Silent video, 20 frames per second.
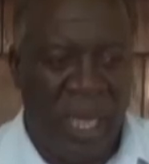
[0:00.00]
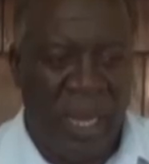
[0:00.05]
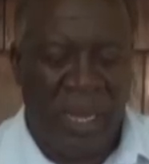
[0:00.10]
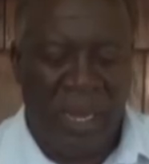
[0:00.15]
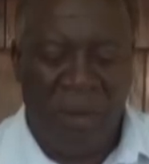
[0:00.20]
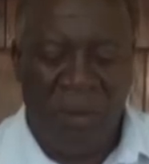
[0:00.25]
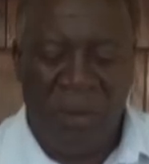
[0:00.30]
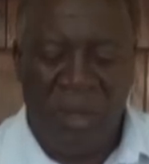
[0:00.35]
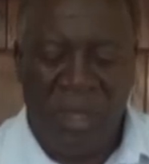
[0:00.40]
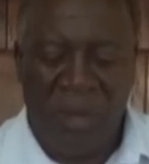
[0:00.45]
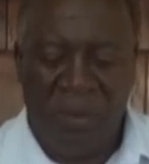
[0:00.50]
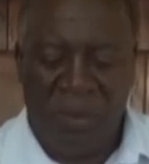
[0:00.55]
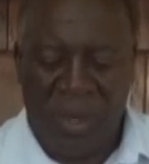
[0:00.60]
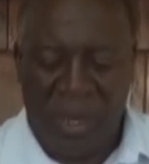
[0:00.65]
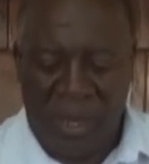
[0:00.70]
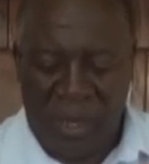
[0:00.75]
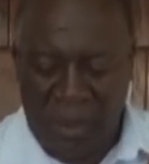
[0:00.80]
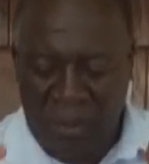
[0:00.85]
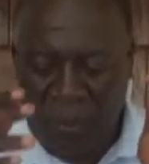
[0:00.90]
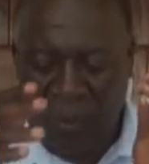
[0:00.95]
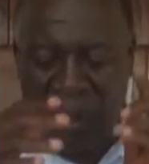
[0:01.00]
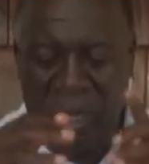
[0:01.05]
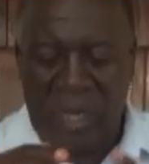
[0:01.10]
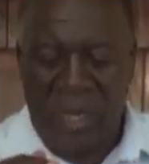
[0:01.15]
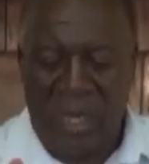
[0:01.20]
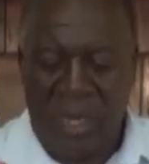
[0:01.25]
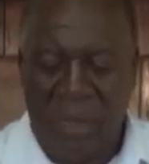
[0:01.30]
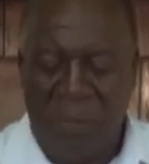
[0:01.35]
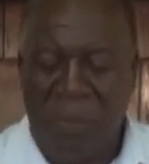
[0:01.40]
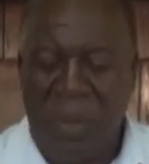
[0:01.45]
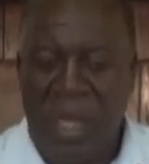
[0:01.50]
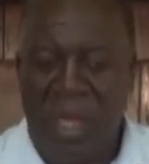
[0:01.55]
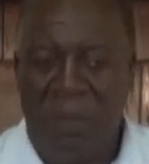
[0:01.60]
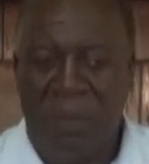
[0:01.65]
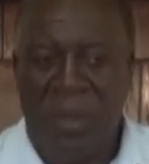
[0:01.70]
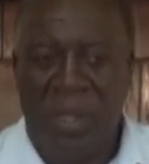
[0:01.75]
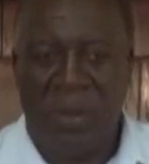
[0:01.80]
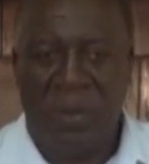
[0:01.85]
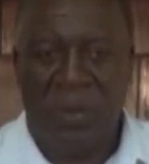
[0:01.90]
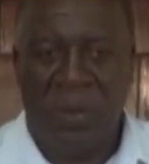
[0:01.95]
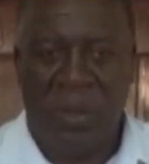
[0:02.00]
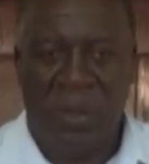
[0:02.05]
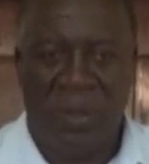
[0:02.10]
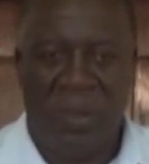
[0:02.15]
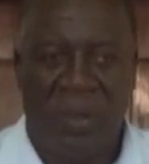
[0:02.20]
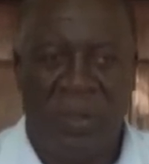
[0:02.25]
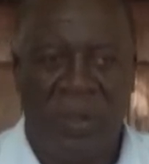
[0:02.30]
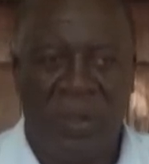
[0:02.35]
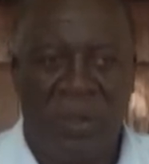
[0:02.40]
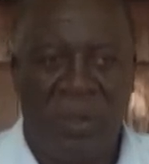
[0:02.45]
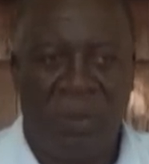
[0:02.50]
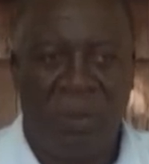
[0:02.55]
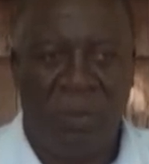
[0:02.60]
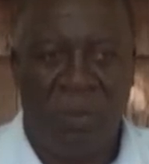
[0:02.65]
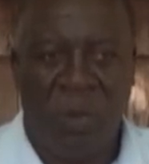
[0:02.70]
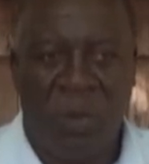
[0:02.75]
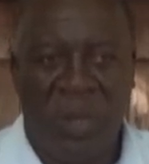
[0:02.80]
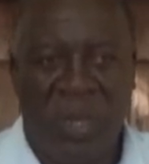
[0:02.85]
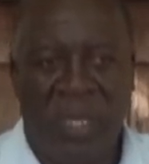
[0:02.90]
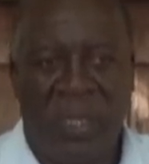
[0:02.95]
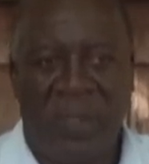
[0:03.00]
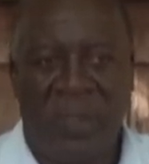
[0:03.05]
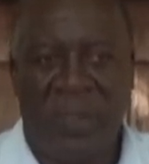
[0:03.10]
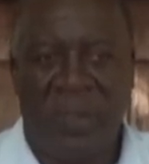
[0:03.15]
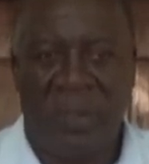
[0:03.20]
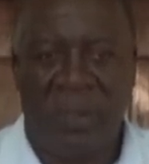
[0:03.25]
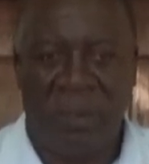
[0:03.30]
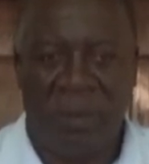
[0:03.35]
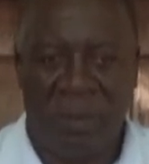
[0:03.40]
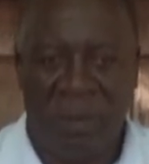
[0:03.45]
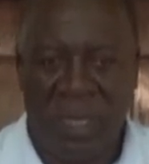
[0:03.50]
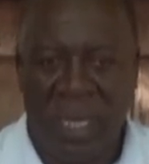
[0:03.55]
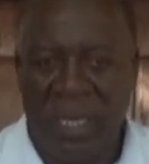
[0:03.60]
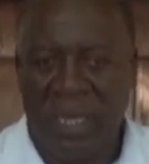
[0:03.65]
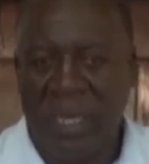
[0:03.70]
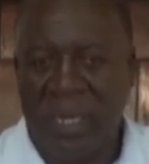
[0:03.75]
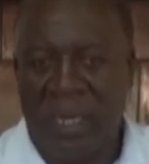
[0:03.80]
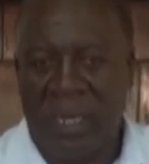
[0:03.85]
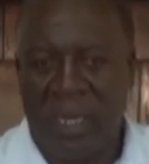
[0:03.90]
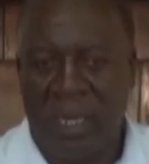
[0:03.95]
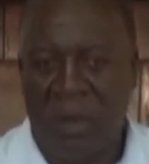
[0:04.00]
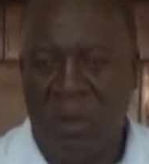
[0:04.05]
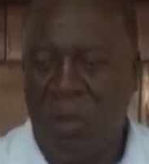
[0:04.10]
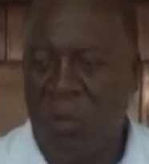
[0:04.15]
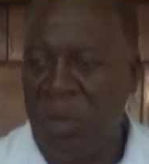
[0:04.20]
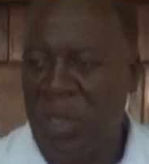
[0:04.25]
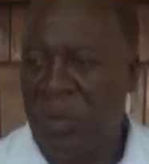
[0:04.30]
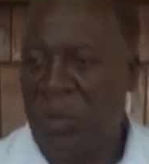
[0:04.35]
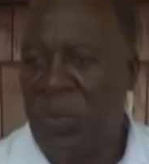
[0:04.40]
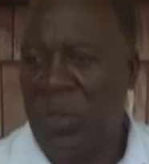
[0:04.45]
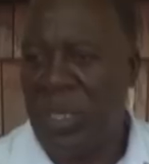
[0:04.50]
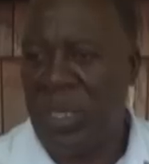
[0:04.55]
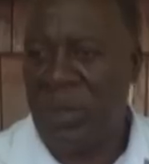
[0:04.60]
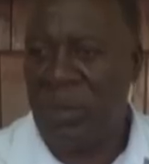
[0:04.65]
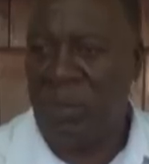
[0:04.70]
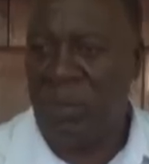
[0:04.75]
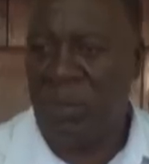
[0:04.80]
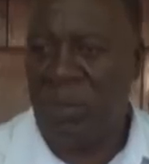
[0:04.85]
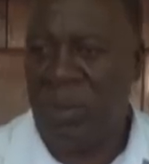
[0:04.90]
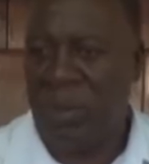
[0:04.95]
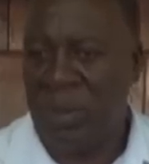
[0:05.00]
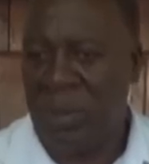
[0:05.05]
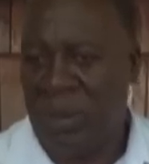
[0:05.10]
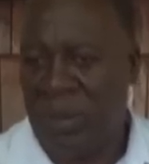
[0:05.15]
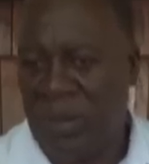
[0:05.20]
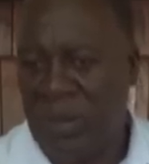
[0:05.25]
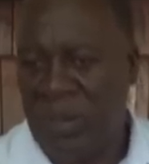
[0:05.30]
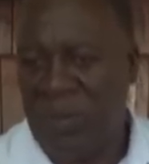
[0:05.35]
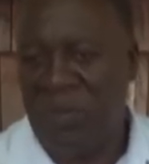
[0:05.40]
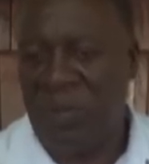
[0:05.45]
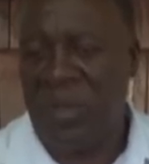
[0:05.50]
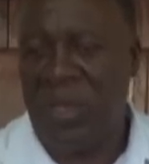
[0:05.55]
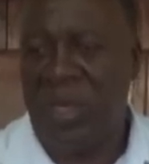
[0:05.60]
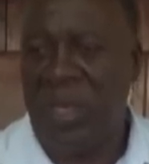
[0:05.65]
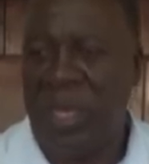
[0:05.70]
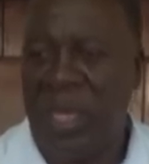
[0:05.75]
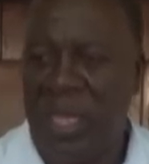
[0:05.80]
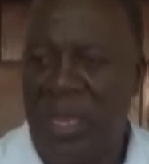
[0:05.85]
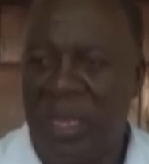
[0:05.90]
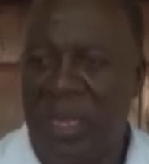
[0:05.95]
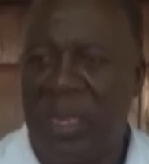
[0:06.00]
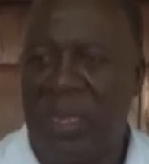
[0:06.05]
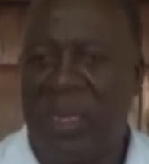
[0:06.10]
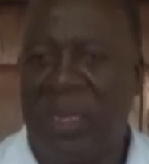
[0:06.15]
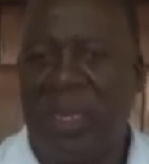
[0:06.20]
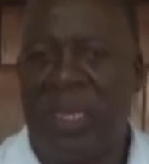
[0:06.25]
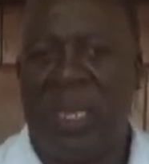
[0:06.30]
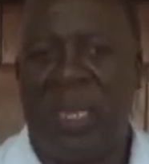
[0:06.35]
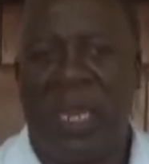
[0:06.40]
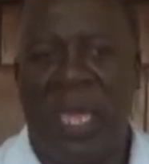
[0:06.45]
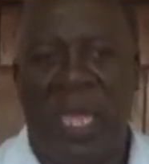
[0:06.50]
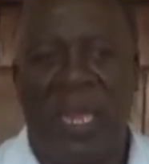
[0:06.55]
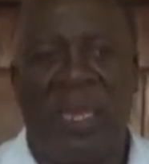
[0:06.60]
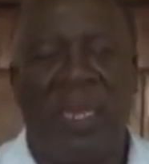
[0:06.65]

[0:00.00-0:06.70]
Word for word: that arrangement where the department was more or less getting the go-between the survey and the